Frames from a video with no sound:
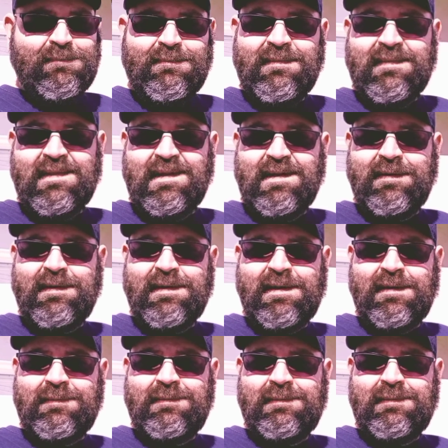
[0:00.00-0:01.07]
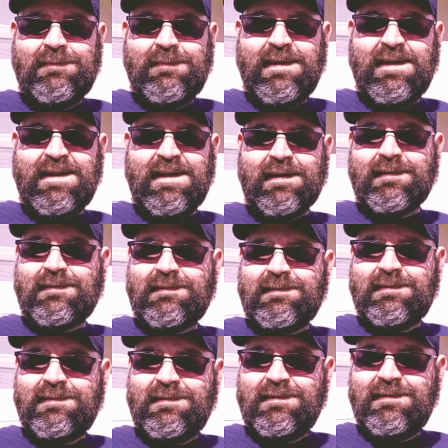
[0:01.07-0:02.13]
there you go. What do you think?
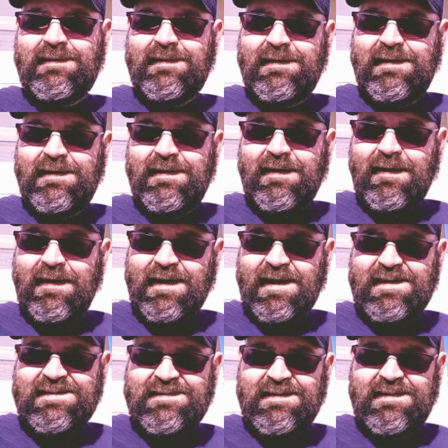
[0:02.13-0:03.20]
All right, guys.